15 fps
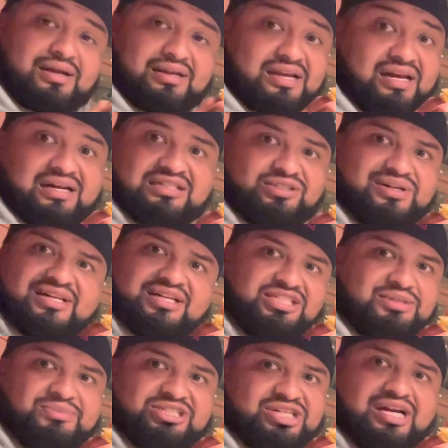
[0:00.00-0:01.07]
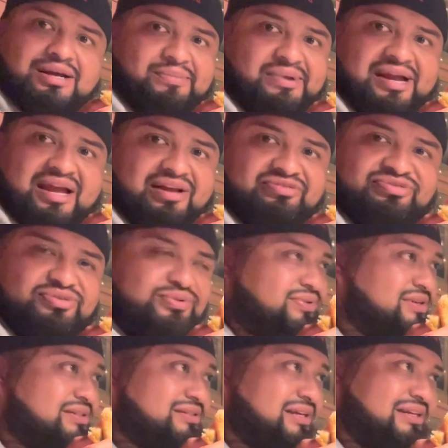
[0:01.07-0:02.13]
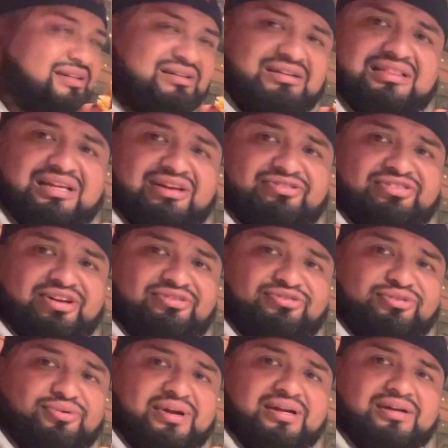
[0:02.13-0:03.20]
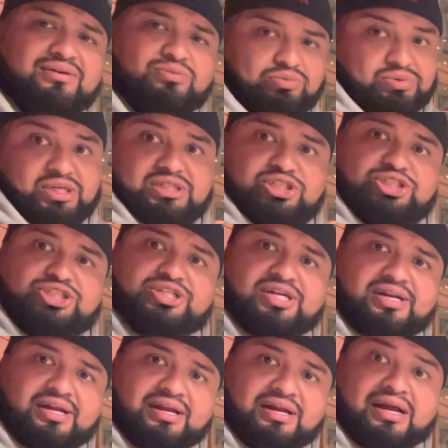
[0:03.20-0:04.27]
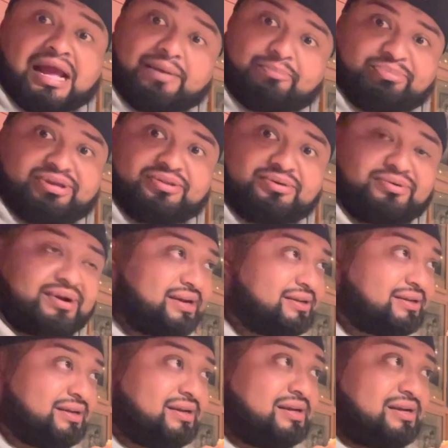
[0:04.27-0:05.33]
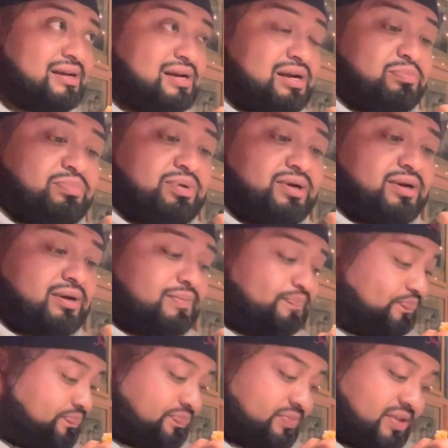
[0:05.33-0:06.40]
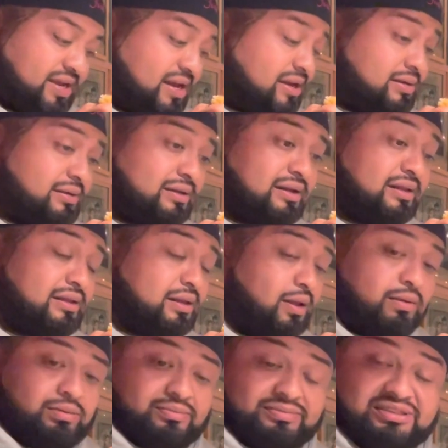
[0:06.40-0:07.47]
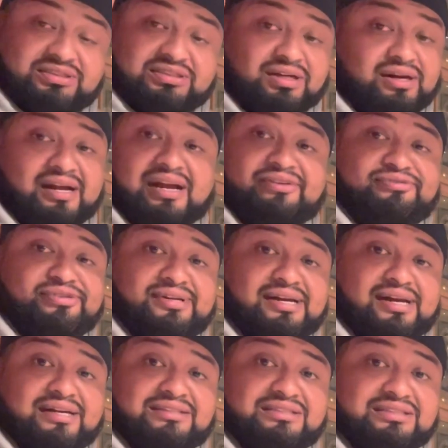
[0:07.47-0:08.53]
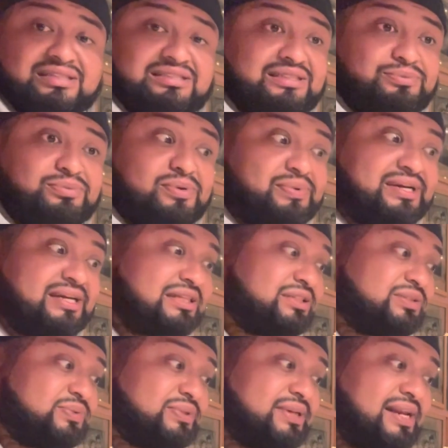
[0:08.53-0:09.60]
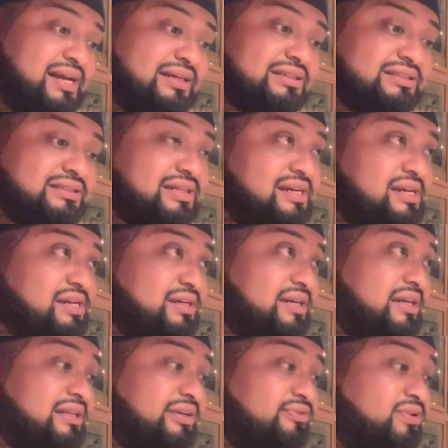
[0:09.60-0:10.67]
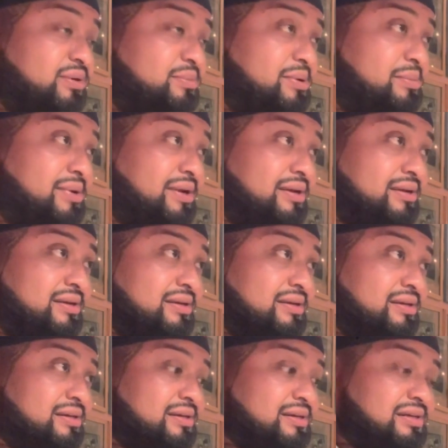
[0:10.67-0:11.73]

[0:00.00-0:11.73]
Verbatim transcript: And I still got a chimichanga in my hand, fool. And they're like, look at that fat fool, eh? Holy shit, eh? I'm happy though, right? But yeah, this is all I have for you guys to see what we get into next. Anything for a moment? No.